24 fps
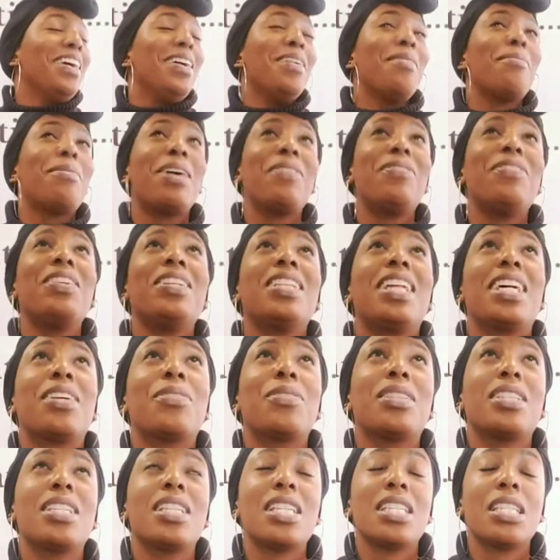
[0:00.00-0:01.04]
But I feel like
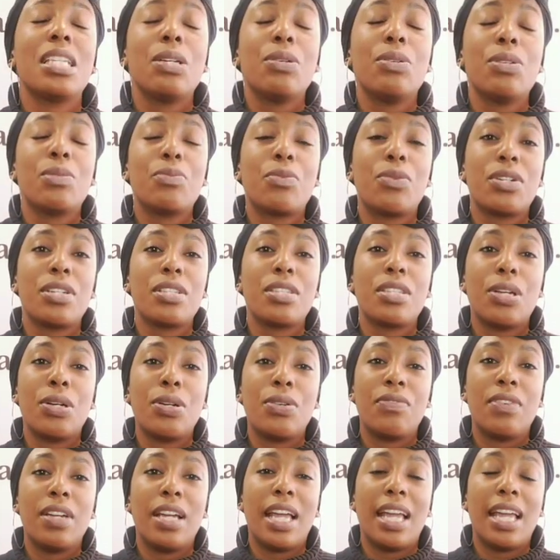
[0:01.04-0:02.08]
with this, it was more so of
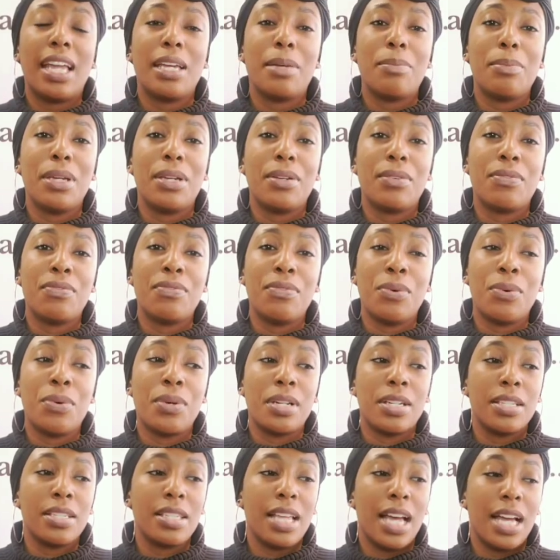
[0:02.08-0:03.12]
a hand being
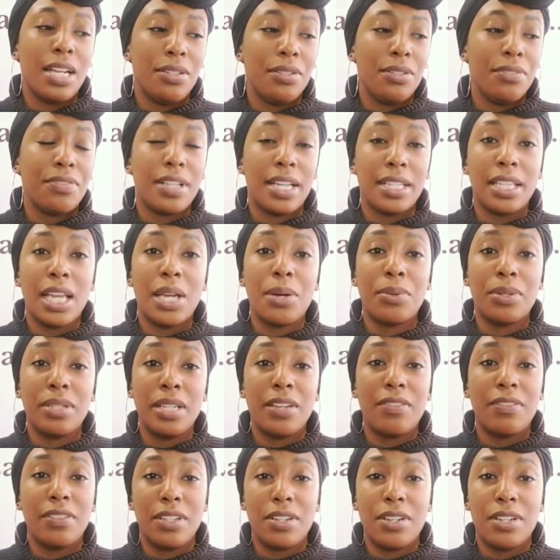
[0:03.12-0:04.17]
forced. I do feel like they were
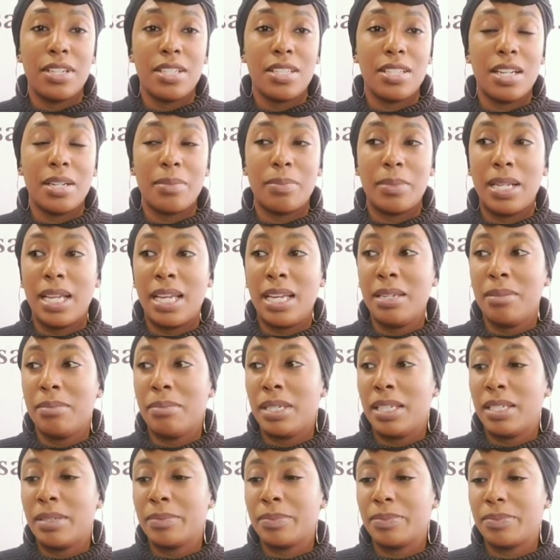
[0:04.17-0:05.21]
definitely gonna terminate
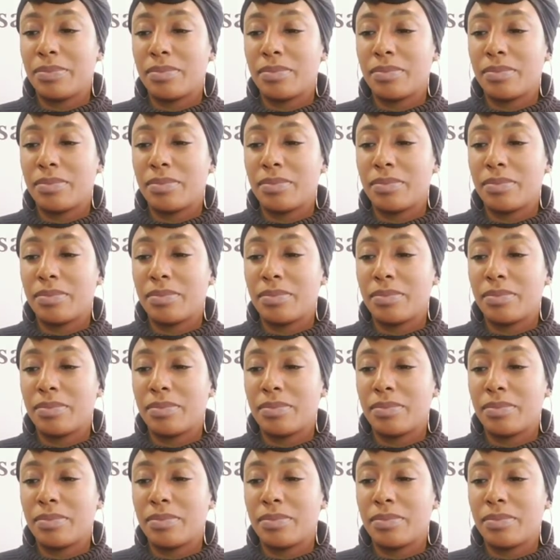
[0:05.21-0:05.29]
me.